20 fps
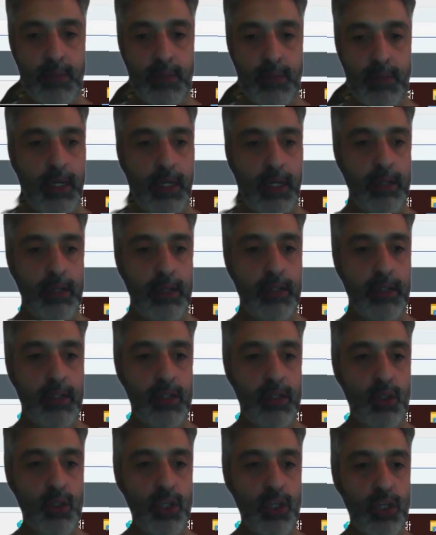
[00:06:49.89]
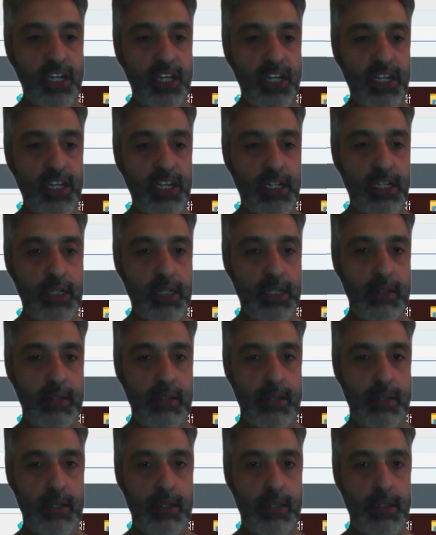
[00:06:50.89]
in controlling area
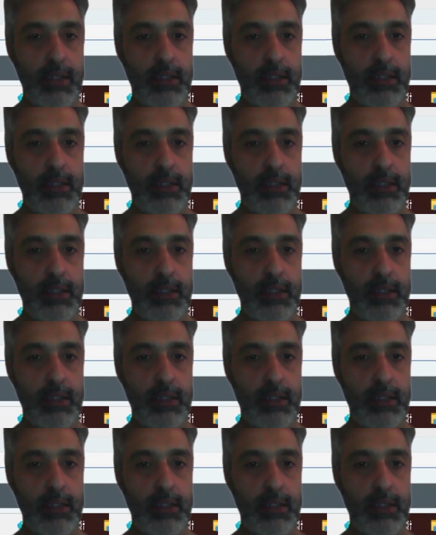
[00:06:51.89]
currency.